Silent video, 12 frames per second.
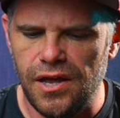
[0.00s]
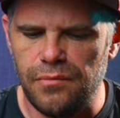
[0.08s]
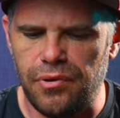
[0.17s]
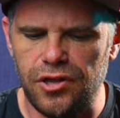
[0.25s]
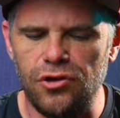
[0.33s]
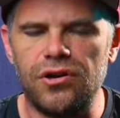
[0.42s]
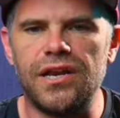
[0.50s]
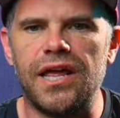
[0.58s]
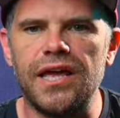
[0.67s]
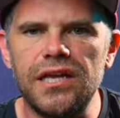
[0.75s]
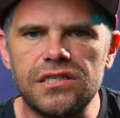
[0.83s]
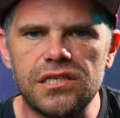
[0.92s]
But you could
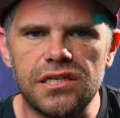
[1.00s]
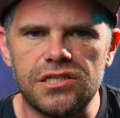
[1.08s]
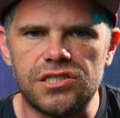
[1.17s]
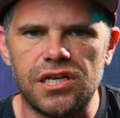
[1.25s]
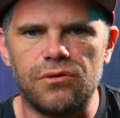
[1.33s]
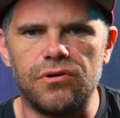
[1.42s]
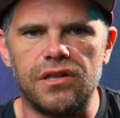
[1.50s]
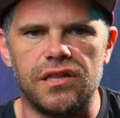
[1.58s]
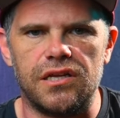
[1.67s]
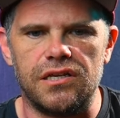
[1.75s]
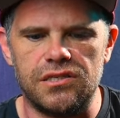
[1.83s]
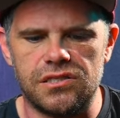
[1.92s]
easily stick one of
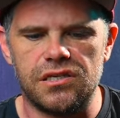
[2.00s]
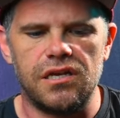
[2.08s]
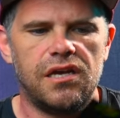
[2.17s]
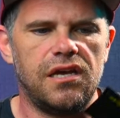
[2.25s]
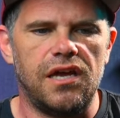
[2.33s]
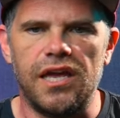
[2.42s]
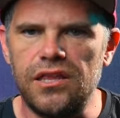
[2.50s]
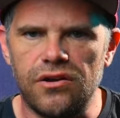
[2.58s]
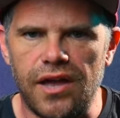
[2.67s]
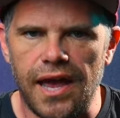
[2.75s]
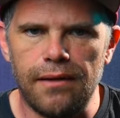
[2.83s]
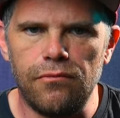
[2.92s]
these in your
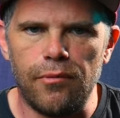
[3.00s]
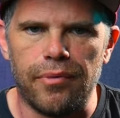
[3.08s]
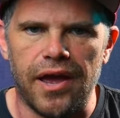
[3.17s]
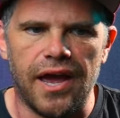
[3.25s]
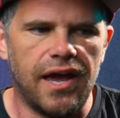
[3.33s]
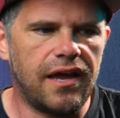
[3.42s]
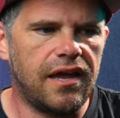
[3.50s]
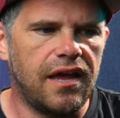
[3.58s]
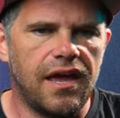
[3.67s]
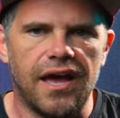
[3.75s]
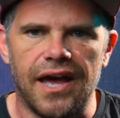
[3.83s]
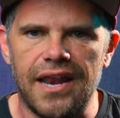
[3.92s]
camera bag
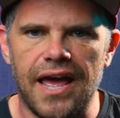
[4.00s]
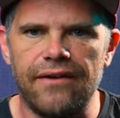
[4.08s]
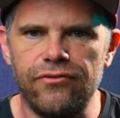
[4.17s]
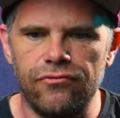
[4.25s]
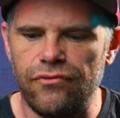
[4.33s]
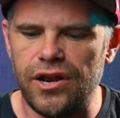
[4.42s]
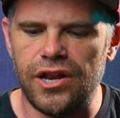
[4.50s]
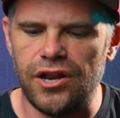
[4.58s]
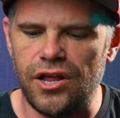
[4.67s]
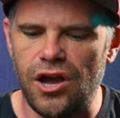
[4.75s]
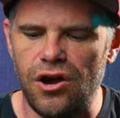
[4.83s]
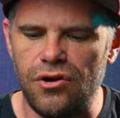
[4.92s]
and have it ready to
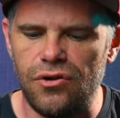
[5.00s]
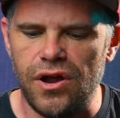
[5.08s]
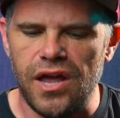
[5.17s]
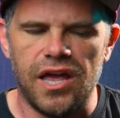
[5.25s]
go.